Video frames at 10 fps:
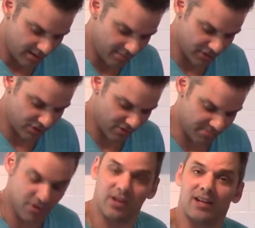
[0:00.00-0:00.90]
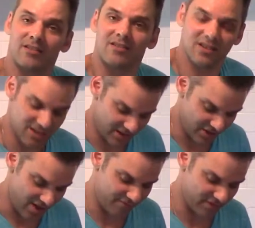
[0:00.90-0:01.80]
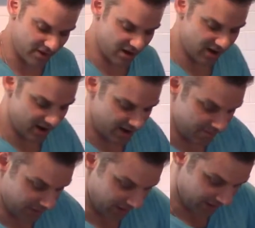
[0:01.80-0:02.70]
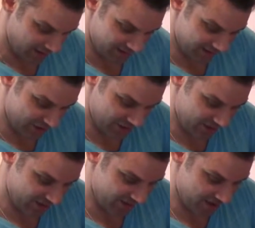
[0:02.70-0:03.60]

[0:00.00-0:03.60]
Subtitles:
I'm going to scrape all that goodness off of there, and I'm literally just going to